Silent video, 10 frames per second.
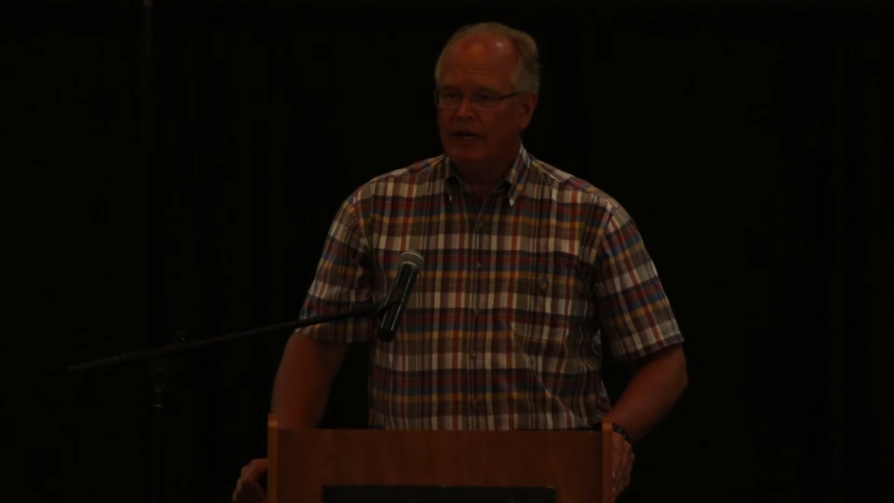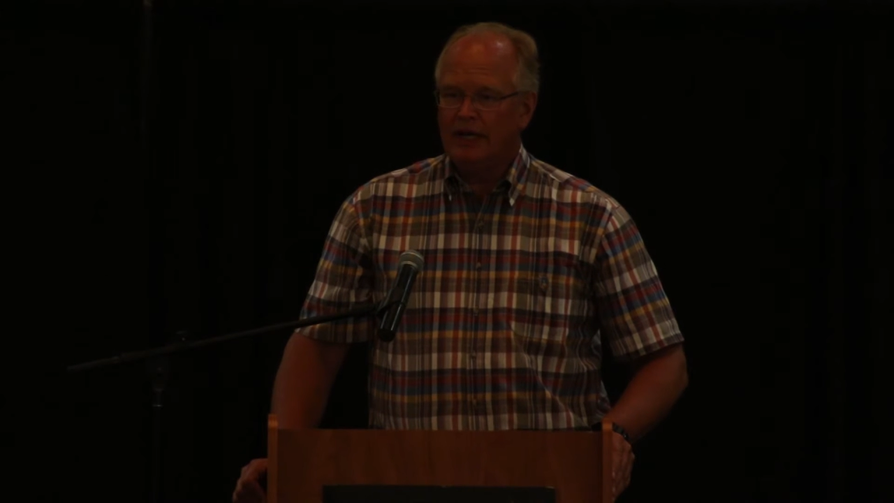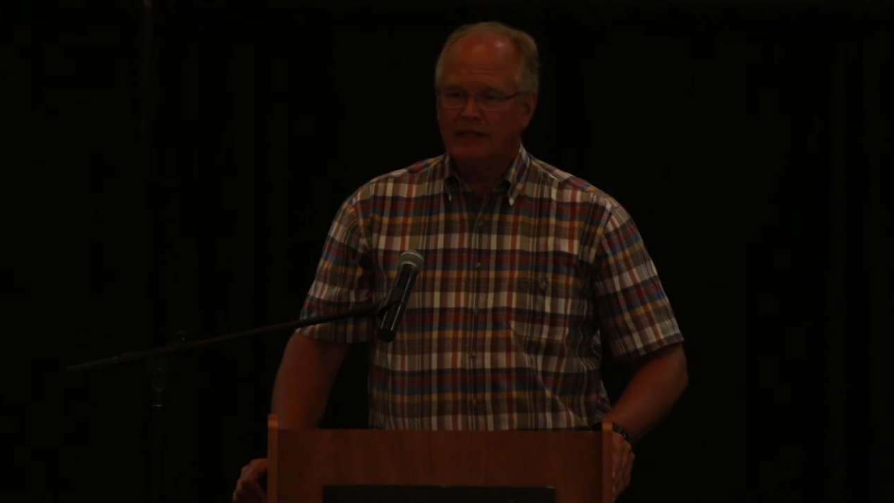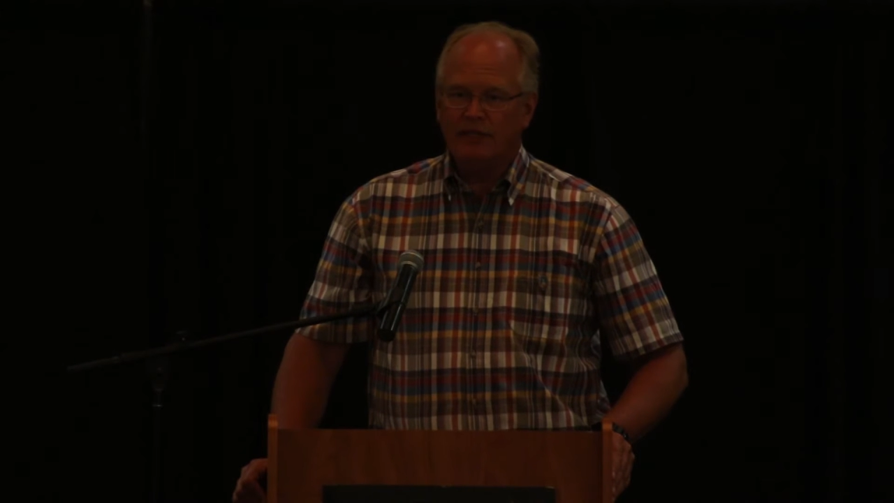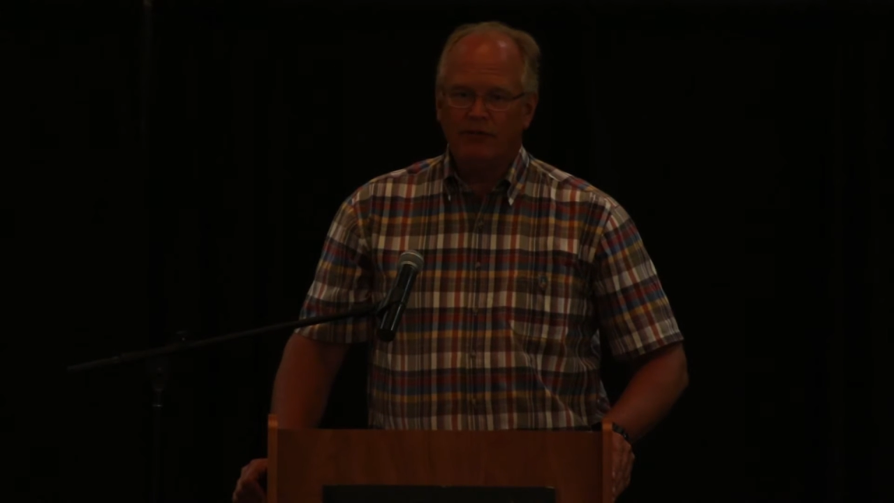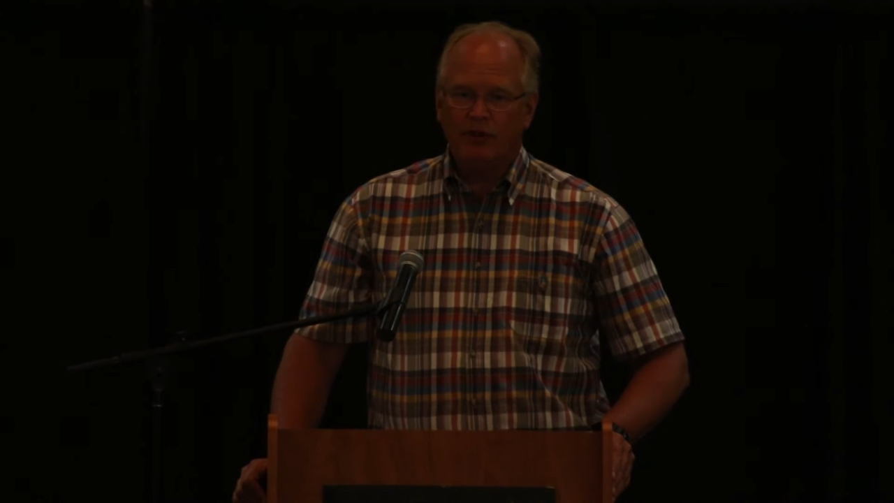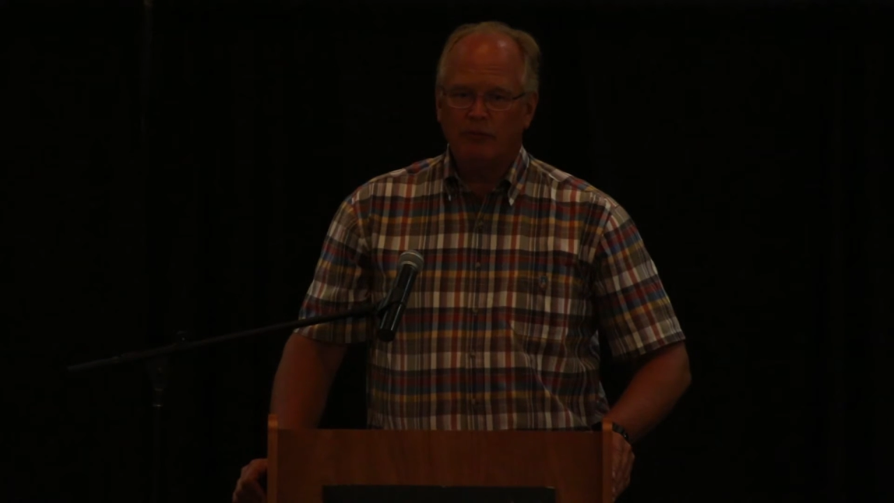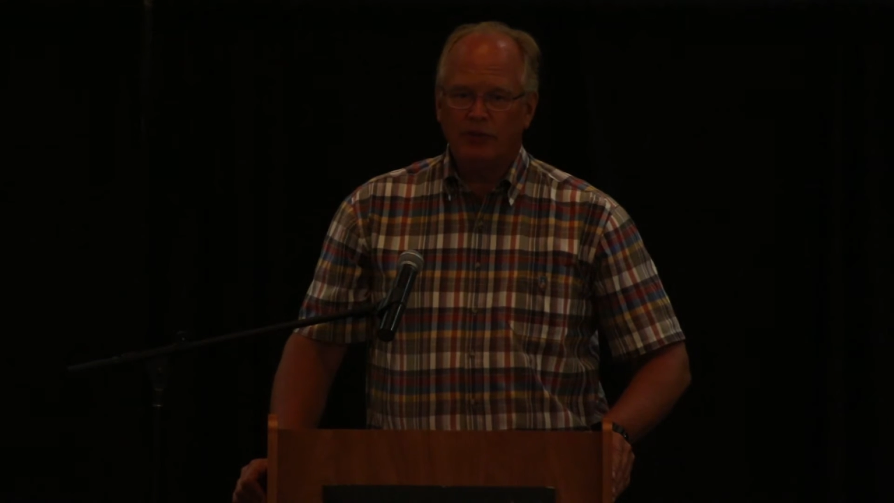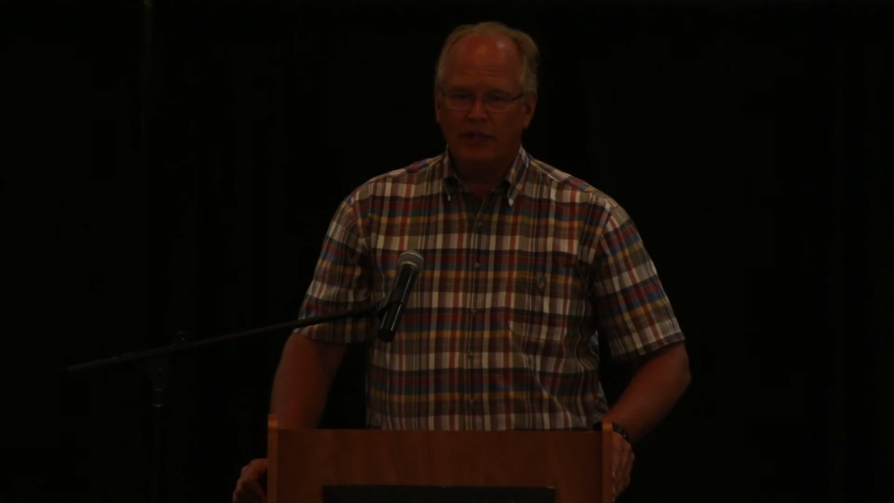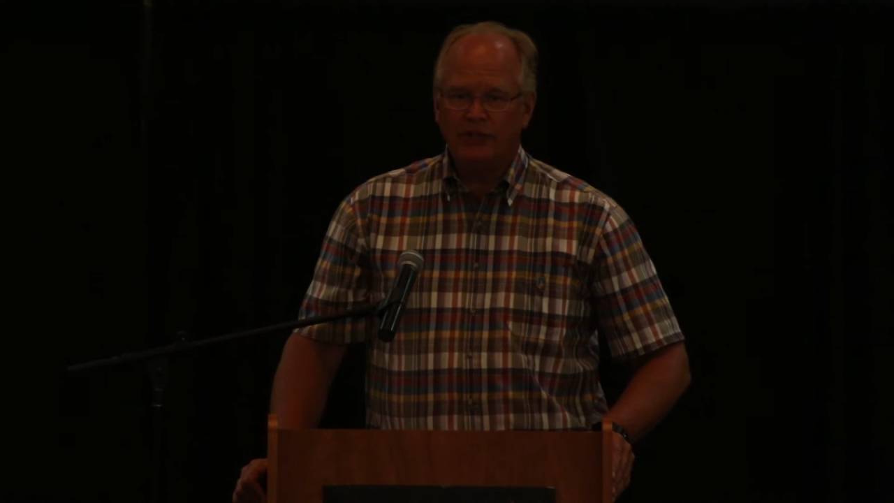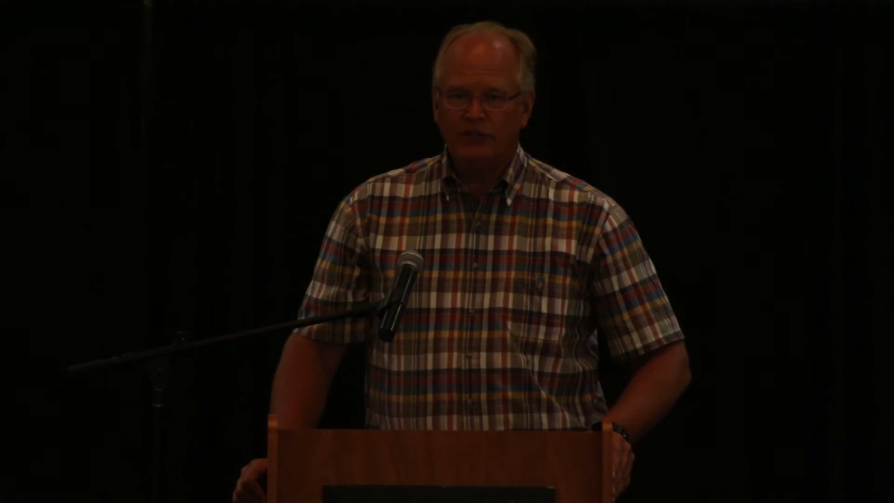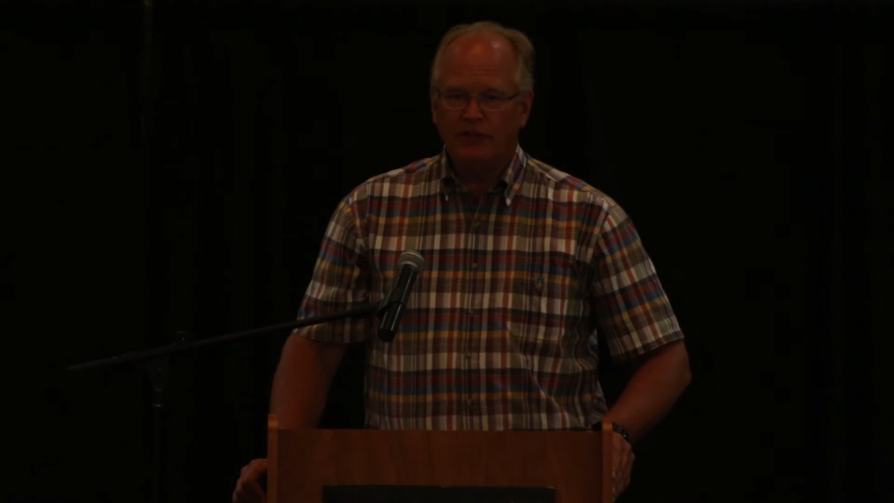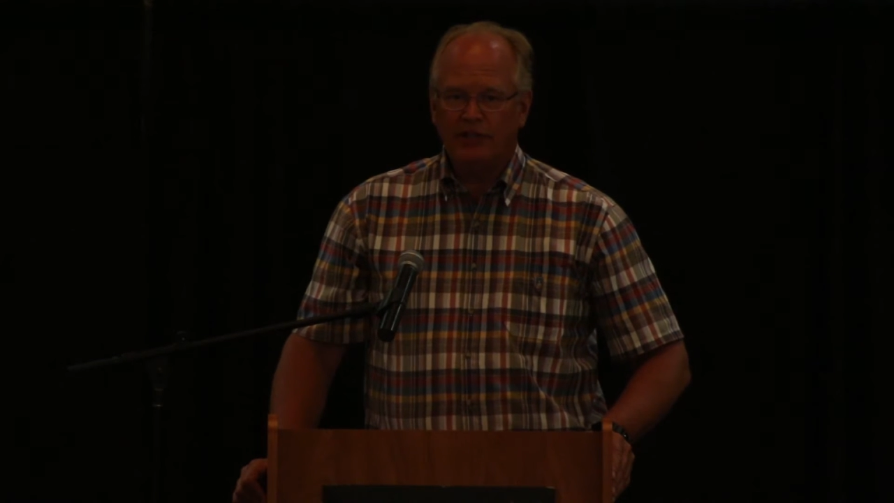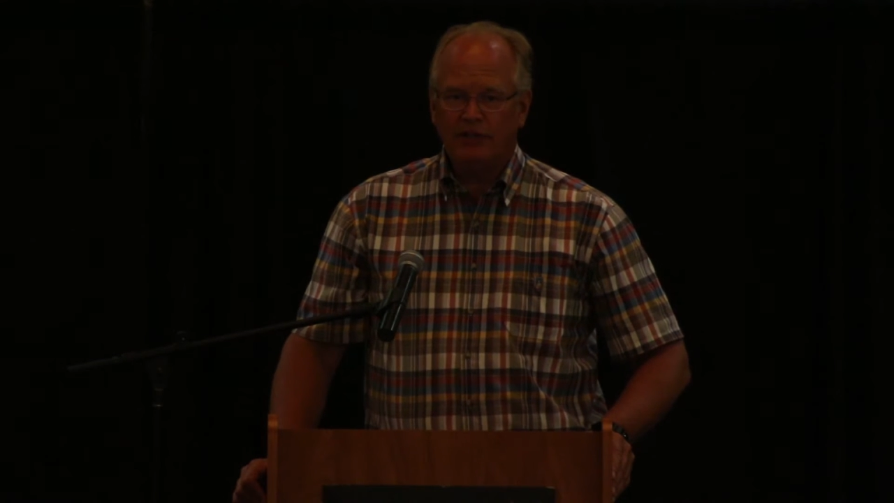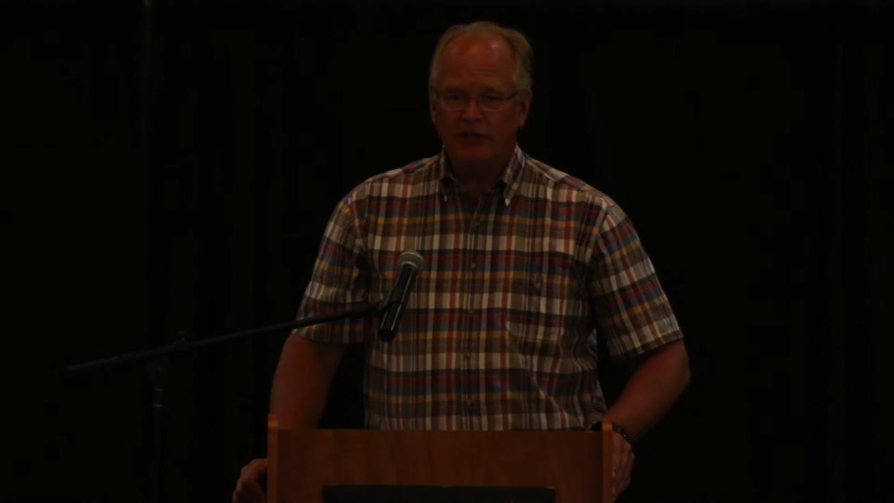As a former
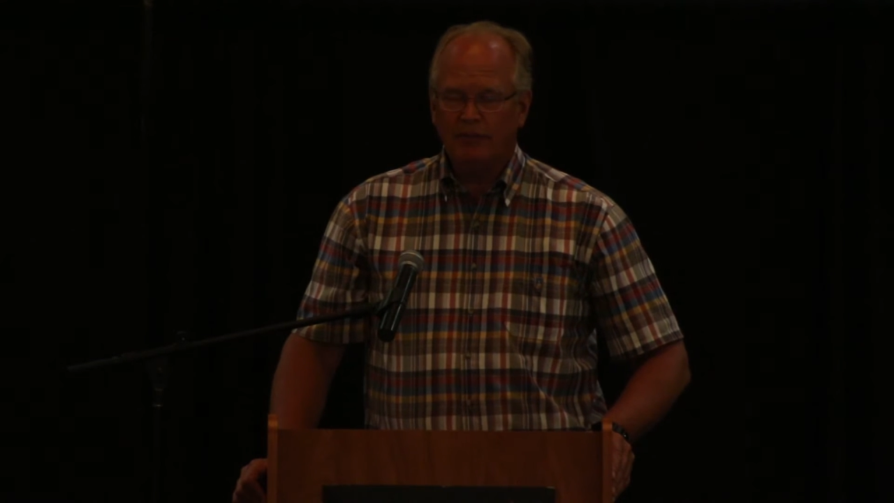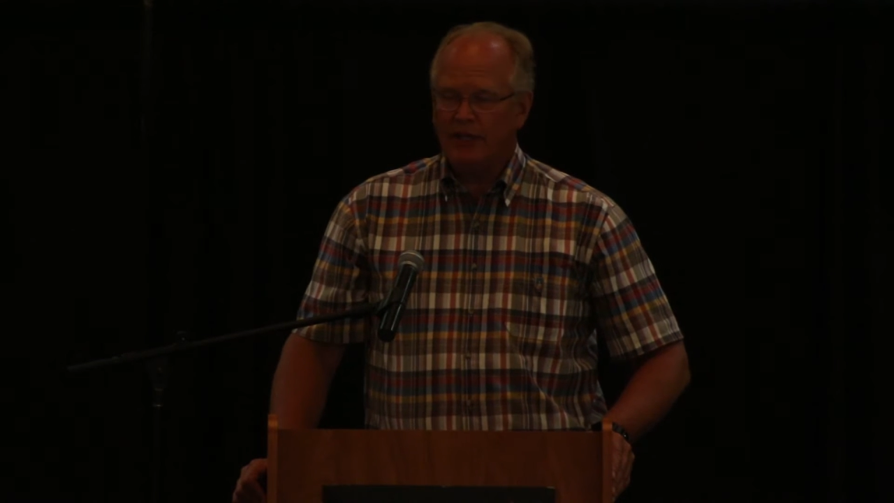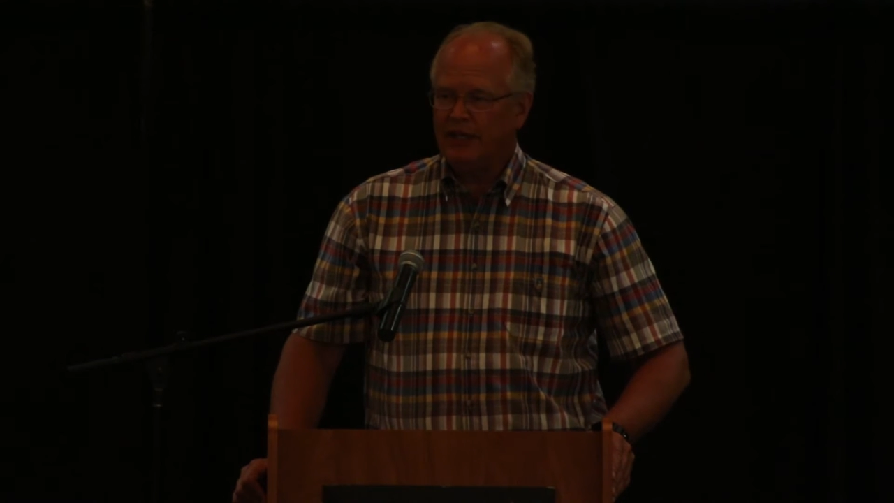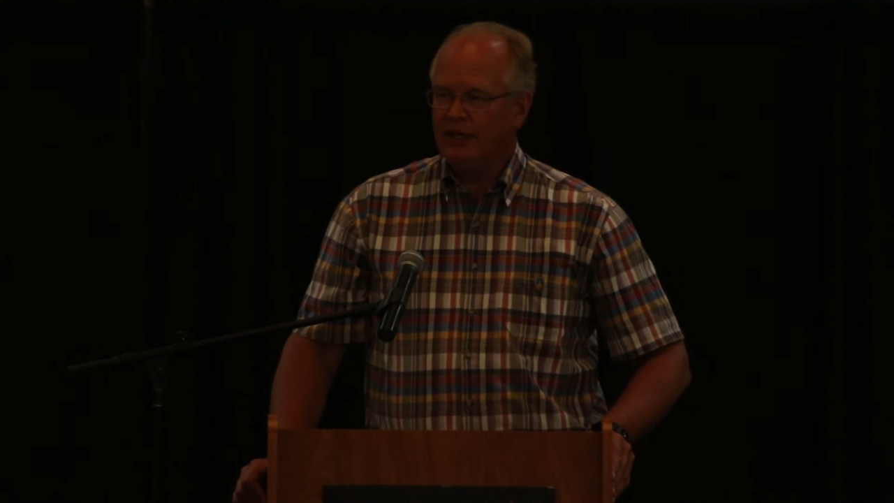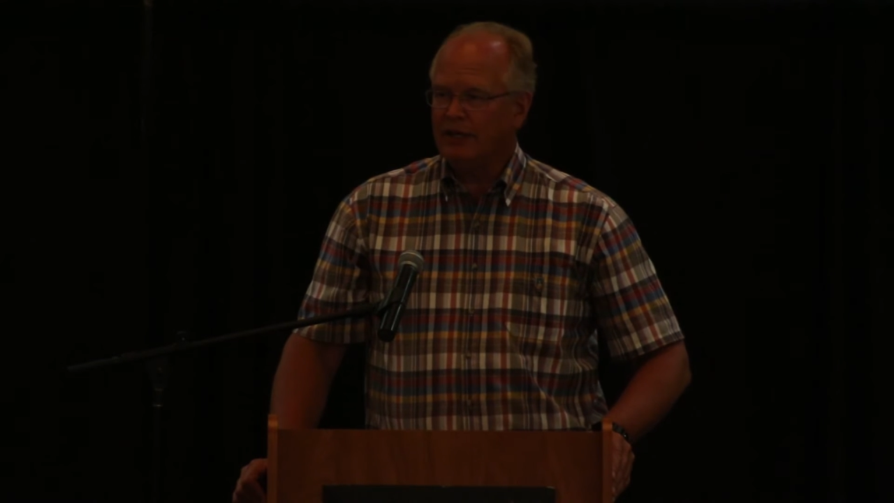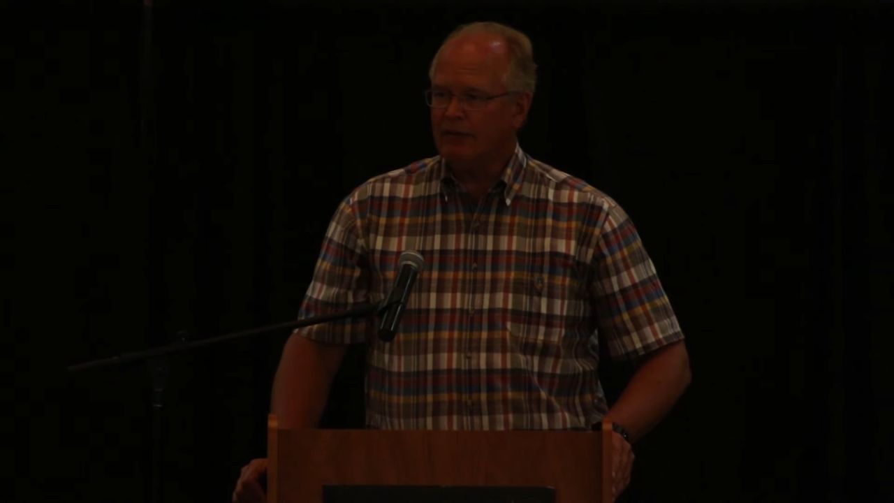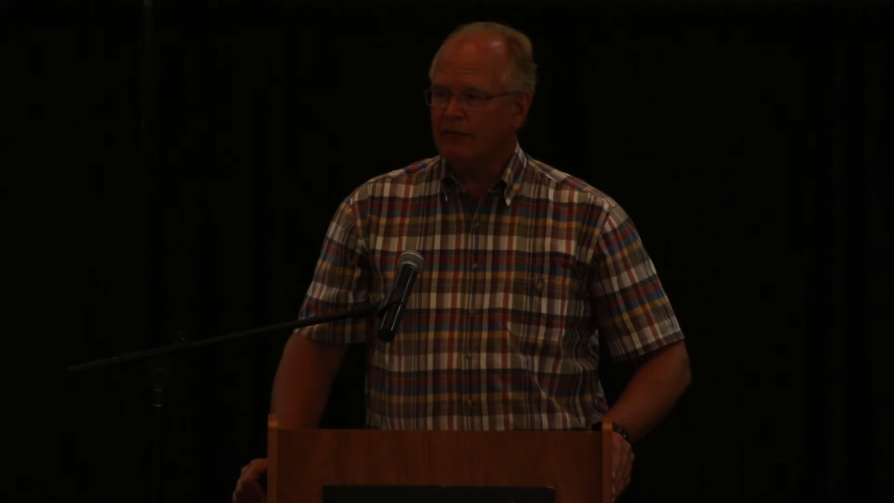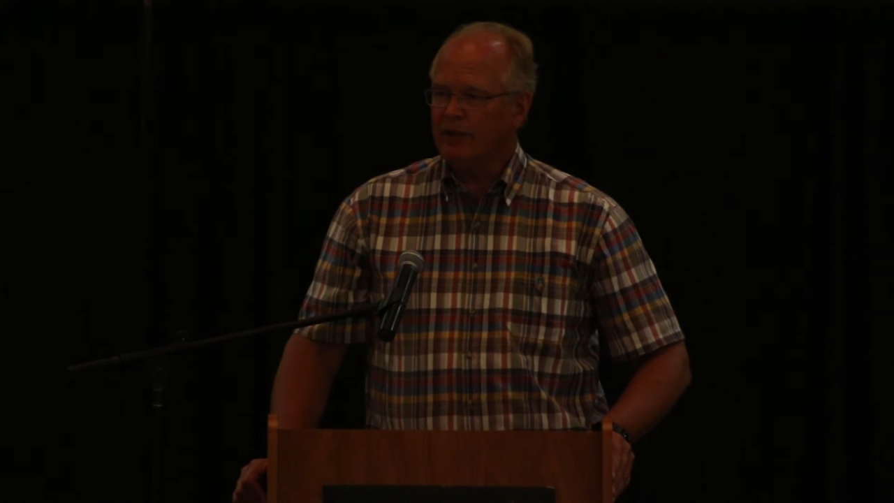legislator, let me tell you,